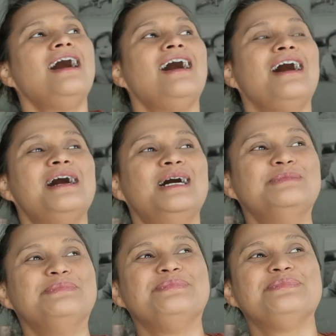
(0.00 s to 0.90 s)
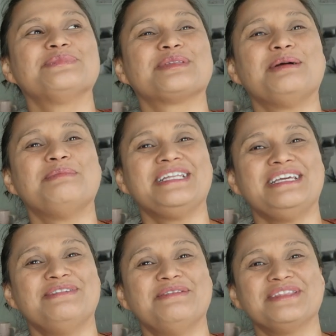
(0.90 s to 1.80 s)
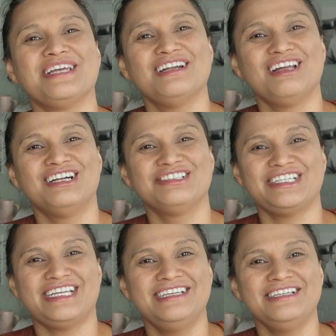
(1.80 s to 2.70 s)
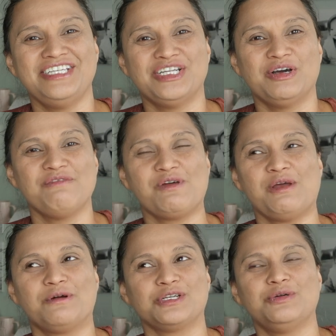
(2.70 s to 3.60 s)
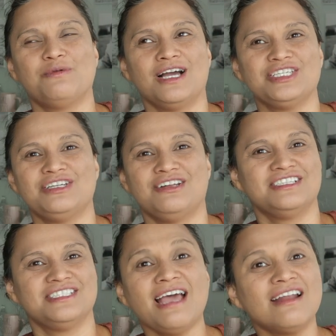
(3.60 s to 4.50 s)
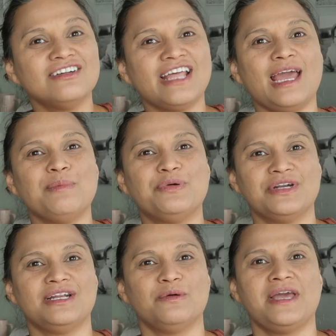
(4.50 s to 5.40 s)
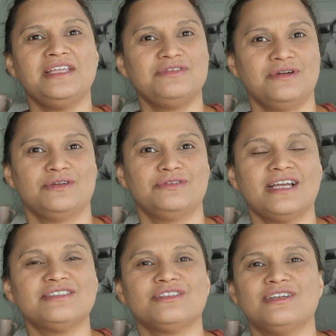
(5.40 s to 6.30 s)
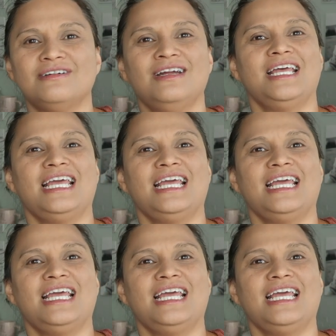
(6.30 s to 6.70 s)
um, but even with our laundry, you know, if we were to wash it on a Saturday, put it away into our dresser,